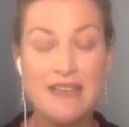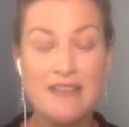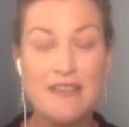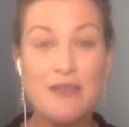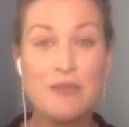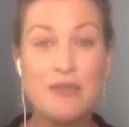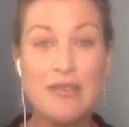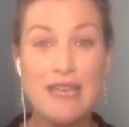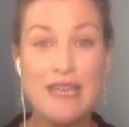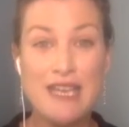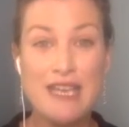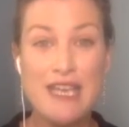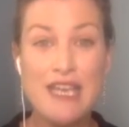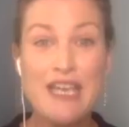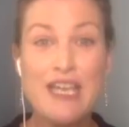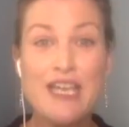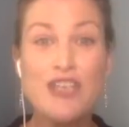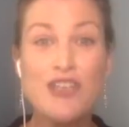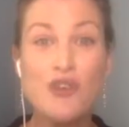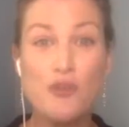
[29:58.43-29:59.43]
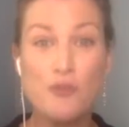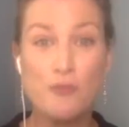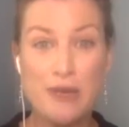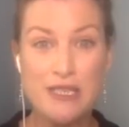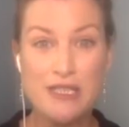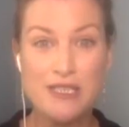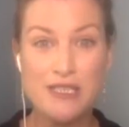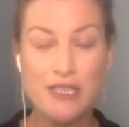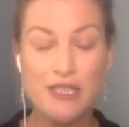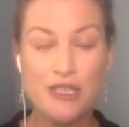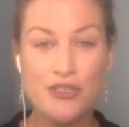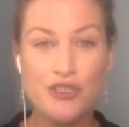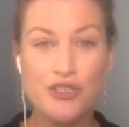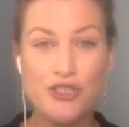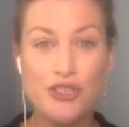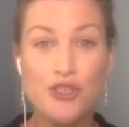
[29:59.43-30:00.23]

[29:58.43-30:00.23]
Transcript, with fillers: that when they hear your message,